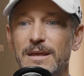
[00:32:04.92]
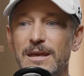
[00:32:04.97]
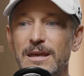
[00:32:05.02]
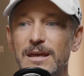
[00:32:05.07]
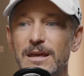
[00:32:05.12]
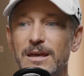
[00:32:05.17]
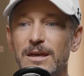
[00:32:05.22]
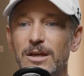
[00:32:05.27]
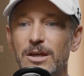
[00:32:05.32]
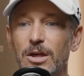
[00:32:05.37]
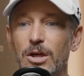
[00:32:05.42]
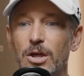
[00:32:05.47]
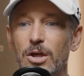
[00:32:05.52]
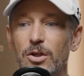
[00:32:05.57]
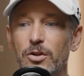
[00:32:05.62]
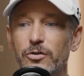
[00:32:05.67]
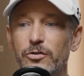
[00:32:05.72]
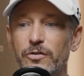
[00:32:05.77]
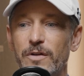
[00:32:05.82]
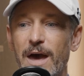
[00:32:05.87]

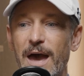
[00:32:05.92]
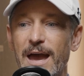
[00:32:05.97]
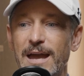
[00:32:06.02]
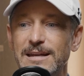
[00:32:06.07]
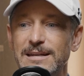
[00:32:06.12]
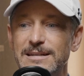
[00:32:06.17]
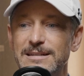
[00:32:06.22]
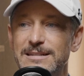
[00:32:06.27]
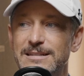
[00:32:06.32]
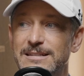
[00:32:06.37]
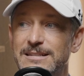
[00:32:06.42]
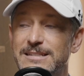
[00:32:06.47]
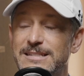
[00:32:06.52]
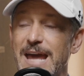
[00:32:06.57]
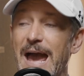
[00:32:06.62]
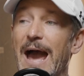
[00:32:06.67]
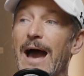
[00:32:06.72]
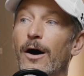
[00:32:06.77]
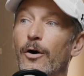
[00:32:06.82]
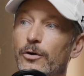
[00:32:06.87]
is a
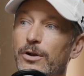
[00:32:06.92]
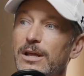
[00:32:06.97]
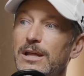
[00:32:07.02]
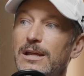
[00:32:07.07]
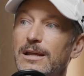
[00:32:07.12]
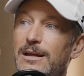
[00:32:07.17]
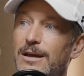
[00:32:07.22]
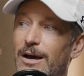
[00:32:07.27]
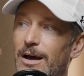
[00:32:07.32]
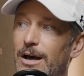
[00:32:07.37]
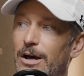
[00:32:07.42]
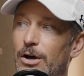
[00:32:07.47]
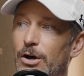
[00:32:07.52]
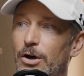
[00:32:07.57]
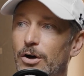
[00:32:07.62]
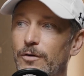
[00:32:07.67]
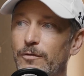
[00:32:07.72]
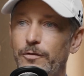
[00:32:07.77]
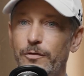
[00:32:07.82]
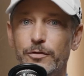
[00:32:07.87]
doubting
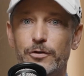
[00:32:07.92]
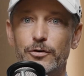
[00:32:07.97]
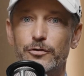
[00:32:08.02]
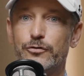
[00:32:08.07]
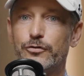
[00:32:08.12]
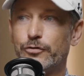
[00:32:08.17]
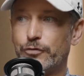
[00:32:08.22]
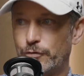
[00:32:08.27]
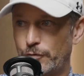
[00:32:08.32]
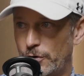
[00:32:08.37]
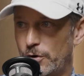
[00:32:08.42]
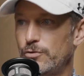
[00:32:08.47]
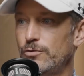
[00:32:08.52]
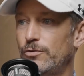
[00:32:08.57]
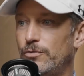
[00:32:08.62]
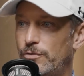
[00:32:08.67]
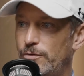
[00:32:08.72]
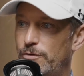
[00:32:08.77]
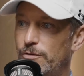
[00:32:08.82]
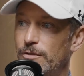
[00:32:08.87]
of the
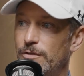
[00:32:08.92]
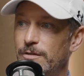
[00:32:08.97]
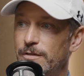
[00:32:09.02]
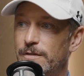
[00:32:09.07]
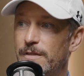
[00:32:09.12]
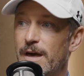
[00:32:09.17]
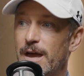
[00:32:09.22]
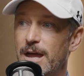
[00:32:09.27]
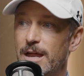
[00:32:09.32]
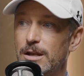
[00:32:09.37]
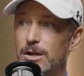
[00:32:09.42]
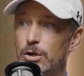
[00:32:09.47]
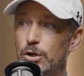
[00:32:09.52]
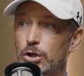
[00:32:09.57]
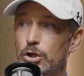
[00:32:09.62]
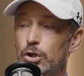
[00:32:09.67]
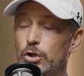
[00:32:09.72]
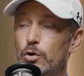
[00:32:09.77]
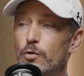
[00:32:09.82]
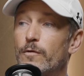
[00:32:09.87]
truth that
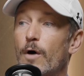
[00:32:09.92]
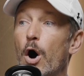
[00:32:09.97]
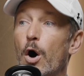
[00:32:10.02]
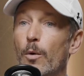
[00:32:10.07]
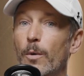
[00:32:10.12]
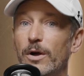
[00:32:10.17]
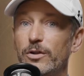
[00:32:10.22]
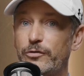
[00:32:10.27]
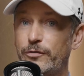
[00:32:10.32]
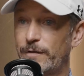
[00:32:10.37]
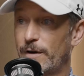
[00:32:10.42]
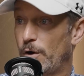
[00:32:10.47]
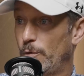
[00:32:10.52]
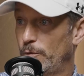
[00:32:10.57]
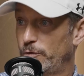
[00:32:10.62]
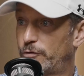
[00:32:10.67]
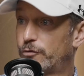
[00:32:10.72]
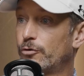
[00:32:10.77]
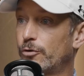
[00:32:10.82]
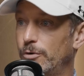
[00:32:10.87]
you've always felt
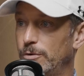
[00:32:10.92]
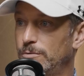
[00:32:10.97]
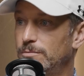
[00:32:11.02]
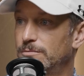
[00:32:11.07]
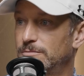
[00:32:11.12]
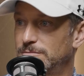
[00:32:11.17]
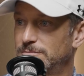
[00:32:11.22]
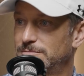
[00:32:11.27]
was true.